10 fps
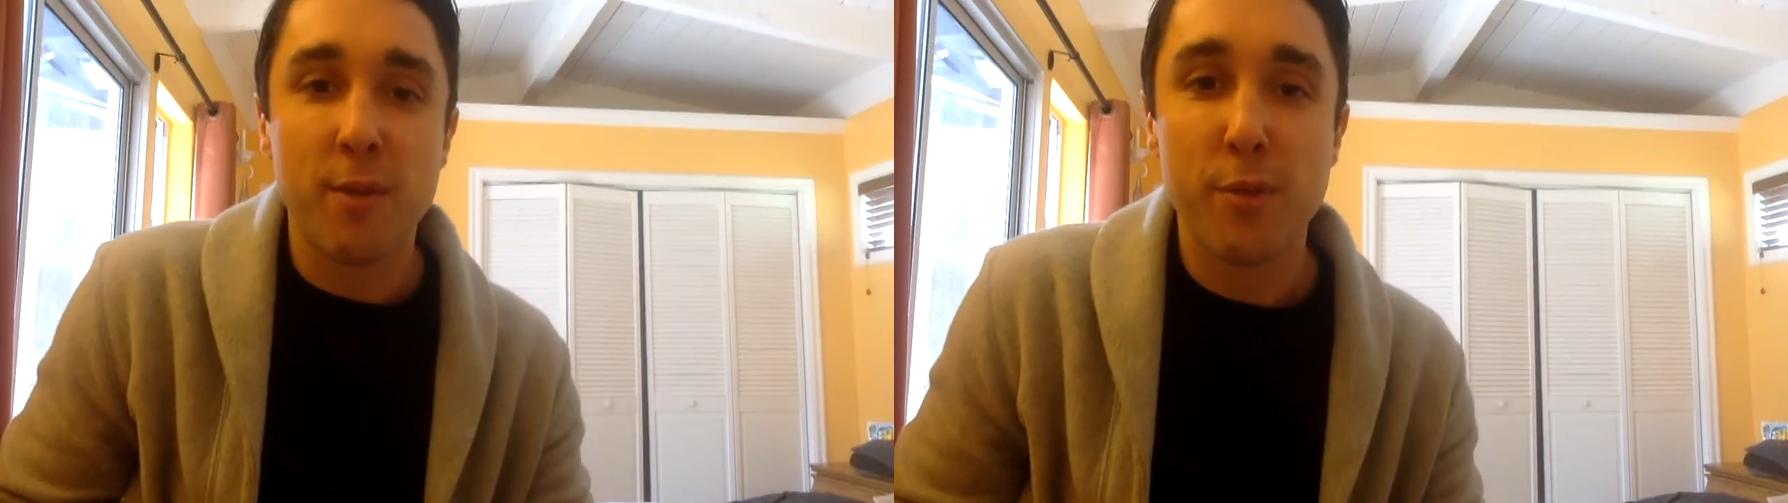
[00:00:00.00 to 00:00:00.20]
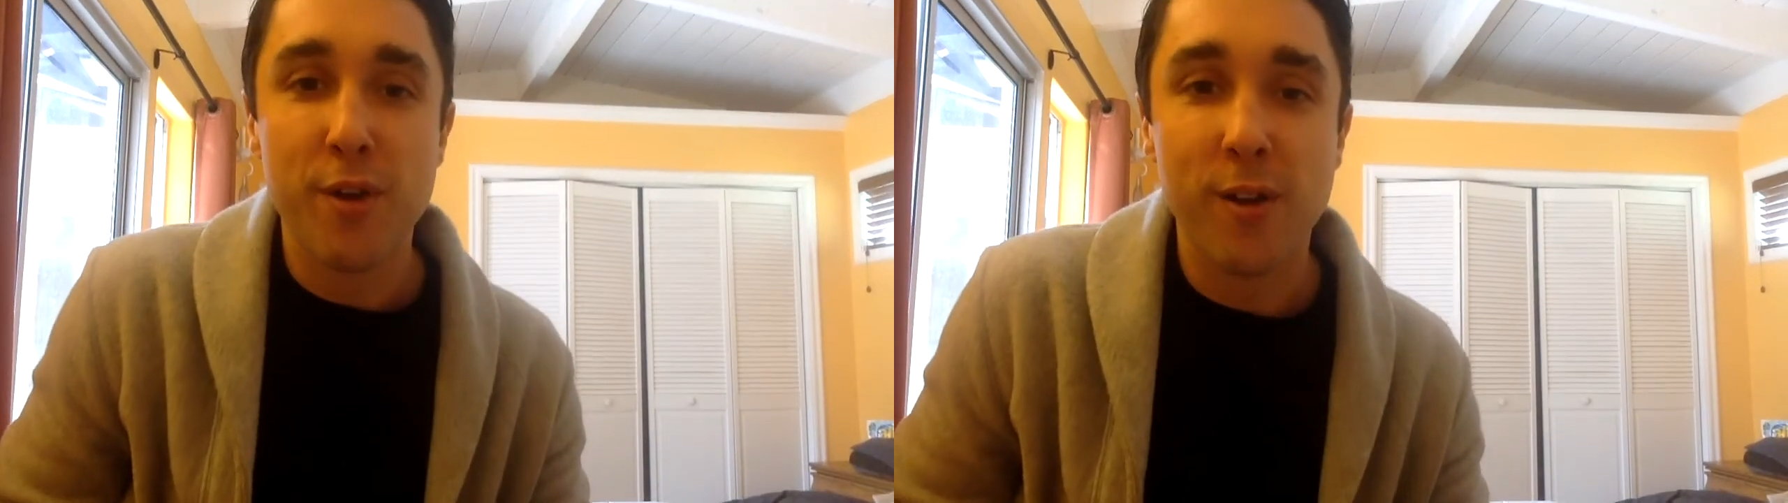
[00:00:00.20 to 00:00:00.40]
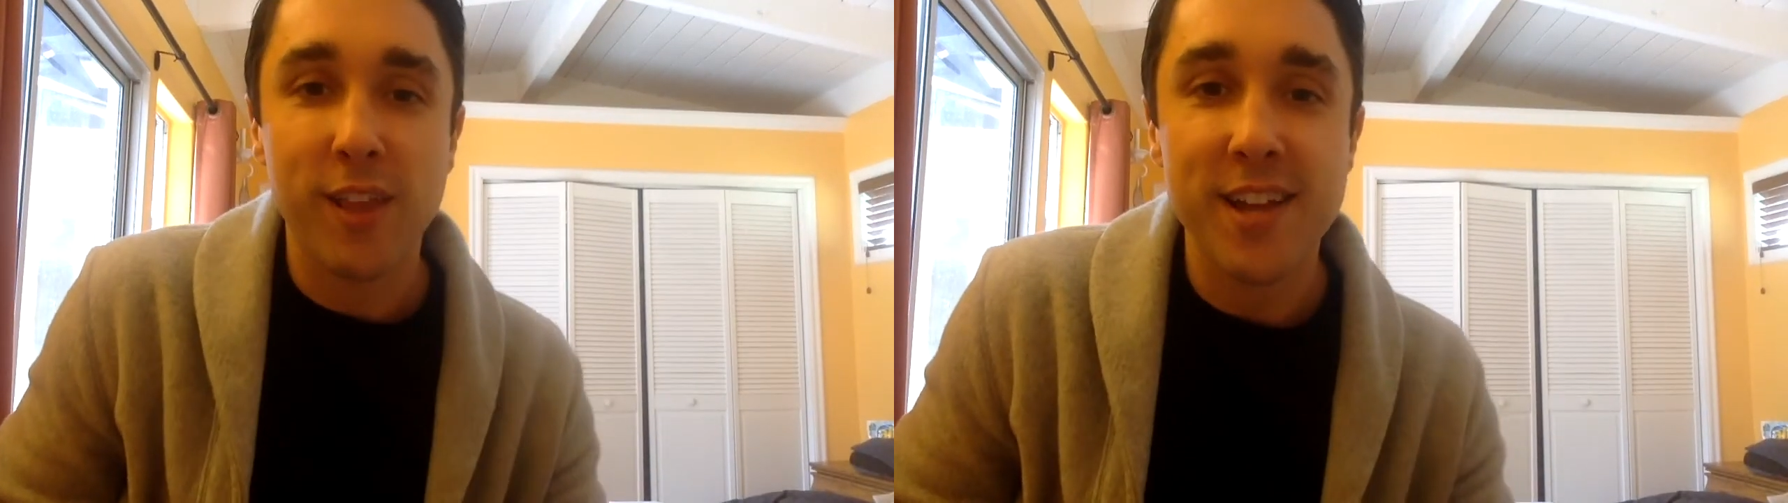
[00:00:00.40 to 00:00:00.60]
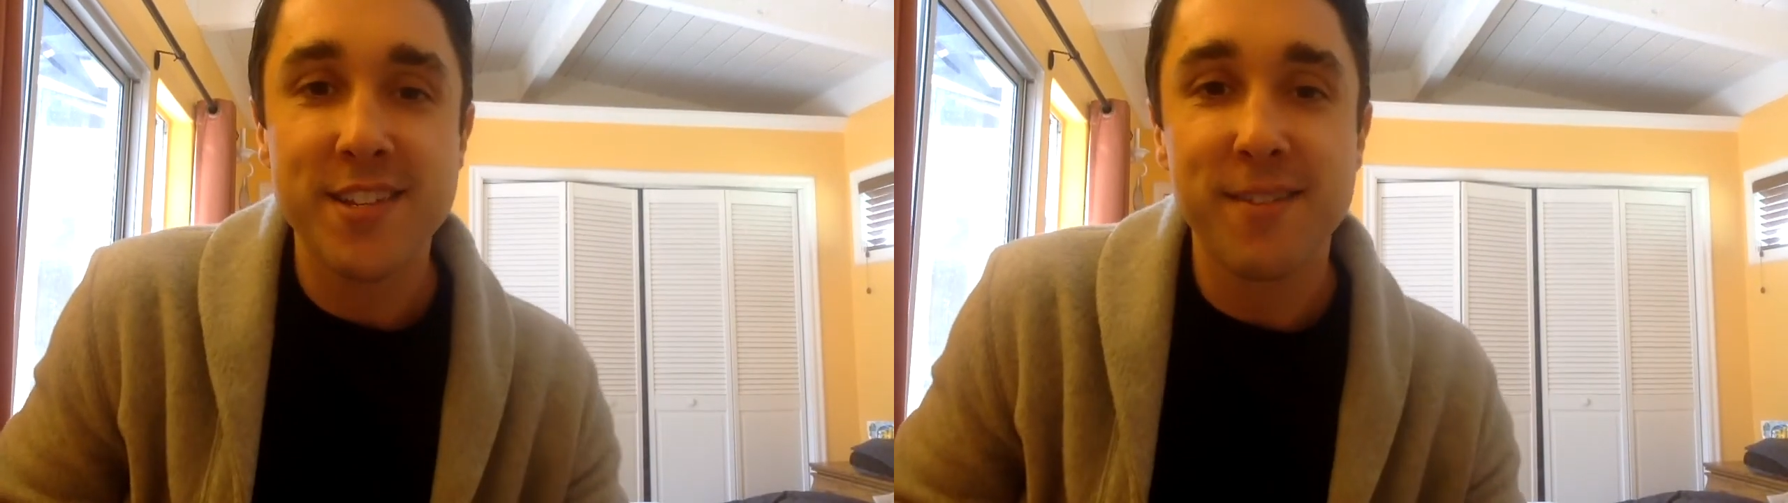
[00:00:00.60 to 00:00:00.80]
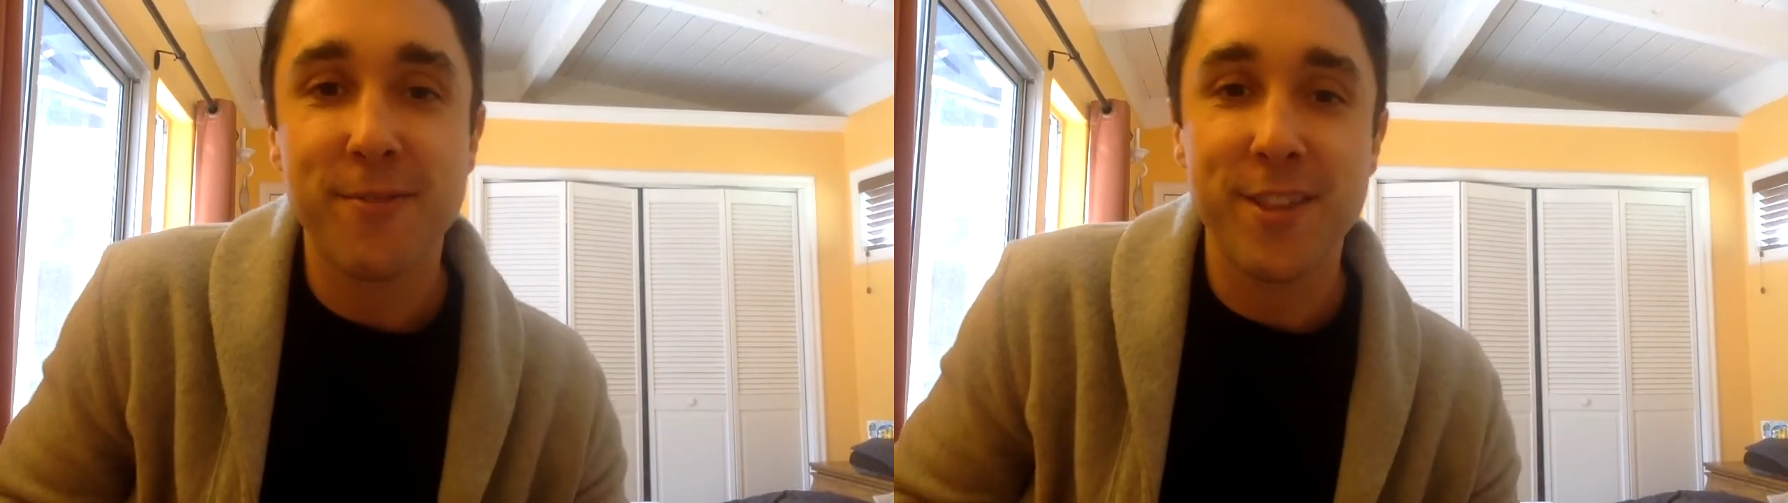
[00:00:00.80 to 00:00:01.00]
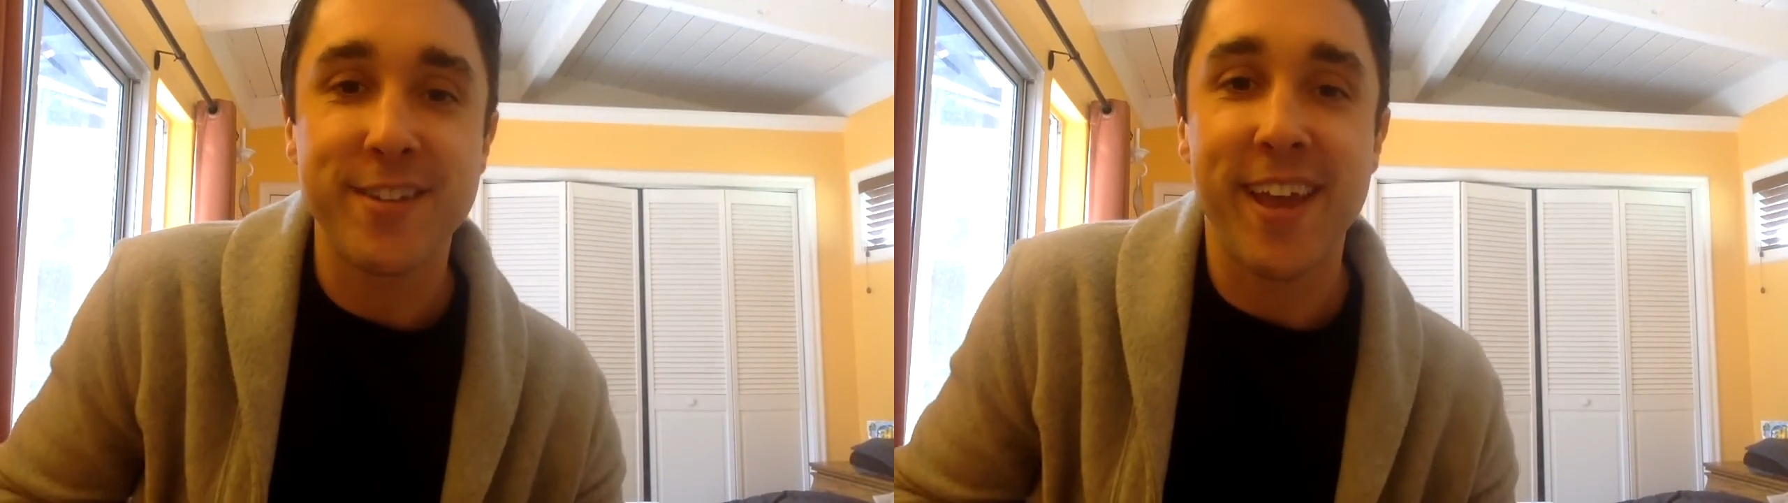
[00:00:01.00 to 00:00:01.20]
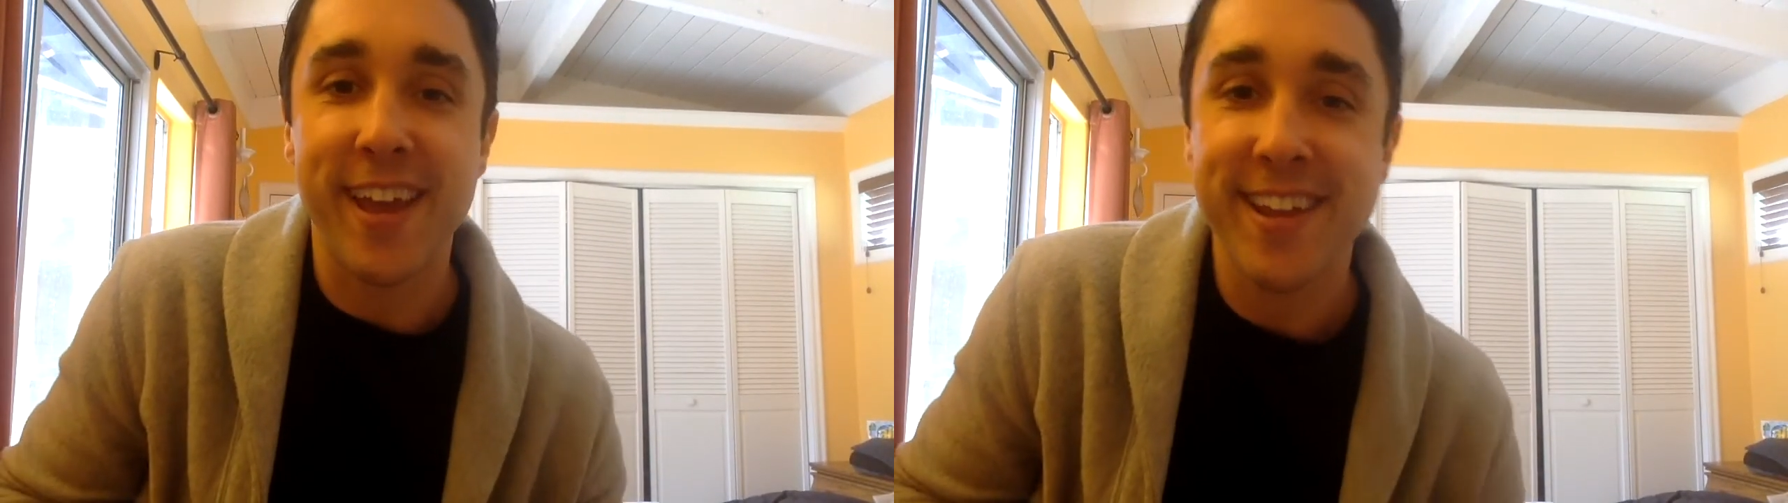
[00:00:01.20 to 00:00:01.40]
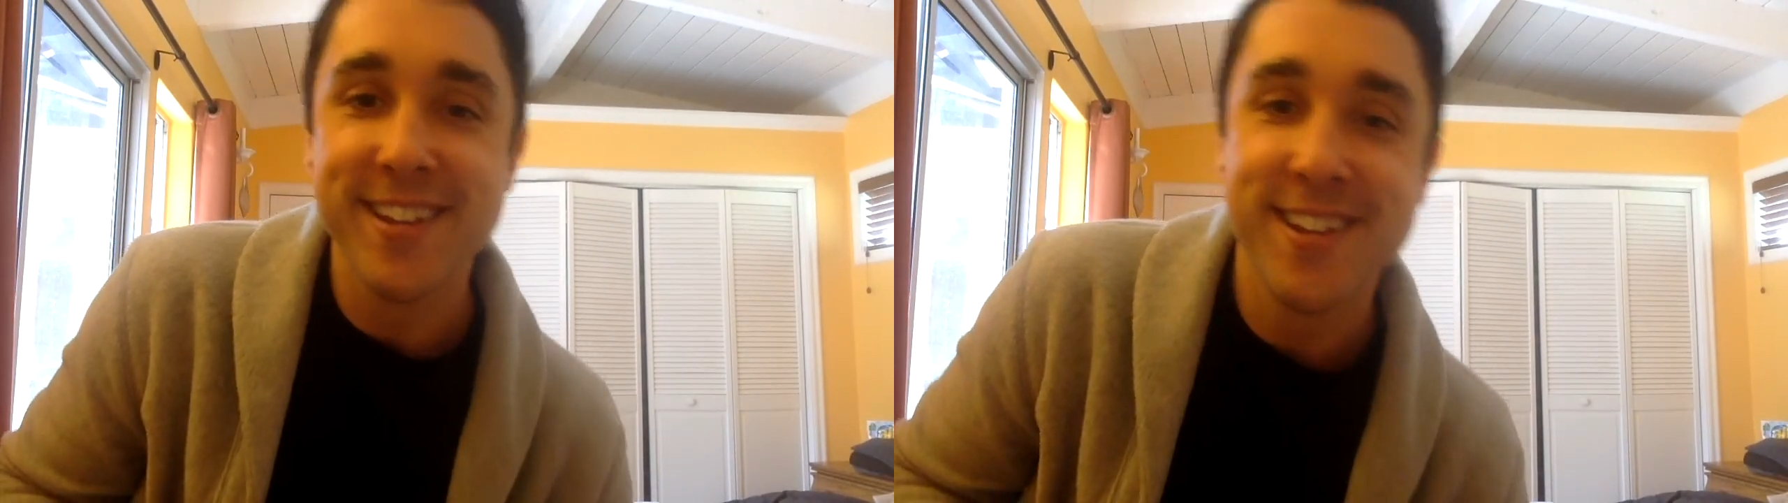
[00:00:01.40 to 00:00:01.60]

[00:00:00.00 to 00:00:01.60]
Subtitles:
with our lesson for the day.